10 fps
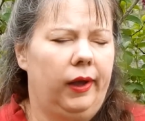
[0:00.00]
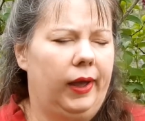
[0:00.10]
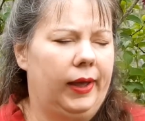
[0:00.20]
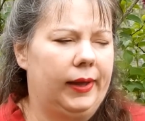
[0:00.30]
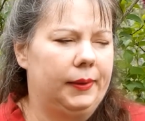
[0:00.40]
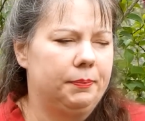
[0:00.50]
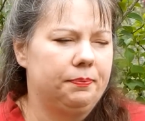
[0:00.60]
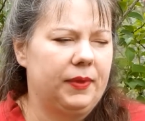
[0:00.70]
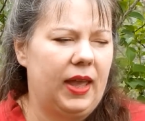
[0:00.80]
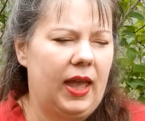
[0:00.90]

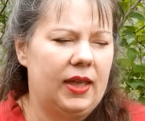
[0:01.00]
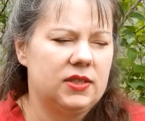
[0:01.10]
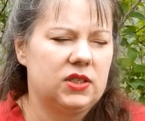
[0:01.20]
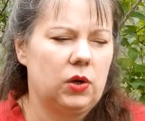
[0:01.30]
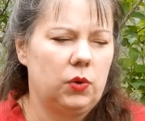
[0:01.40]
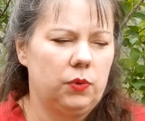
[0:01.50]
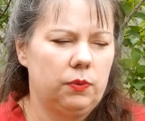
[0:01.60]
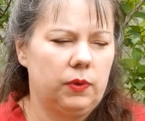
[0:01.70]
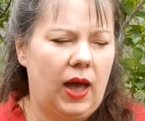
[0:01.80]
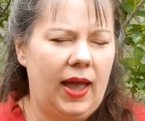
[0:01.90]
and so
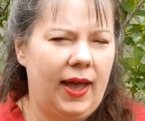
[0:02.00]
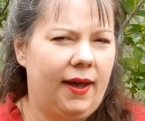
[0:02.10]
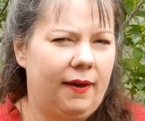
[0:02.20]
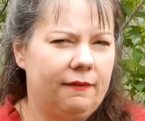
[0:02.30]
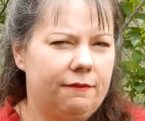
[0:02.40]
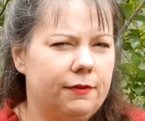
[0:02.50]
I have